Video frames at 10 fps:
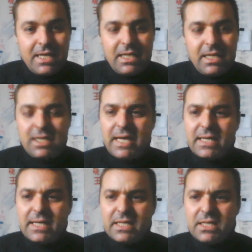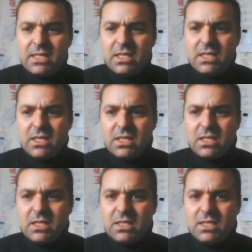Like
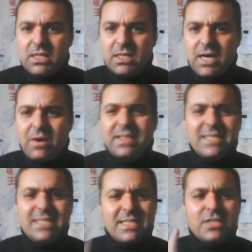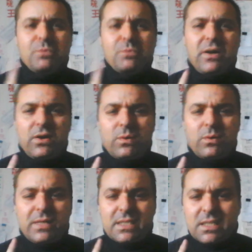already, this is a superhero
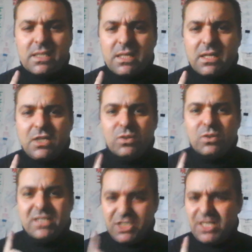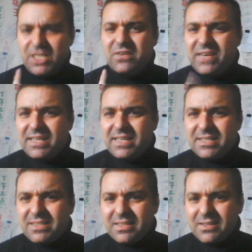with used chi, right?
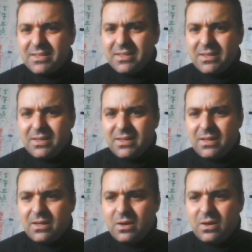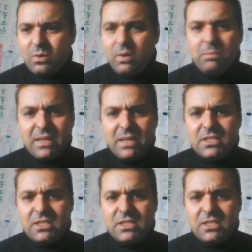One Punch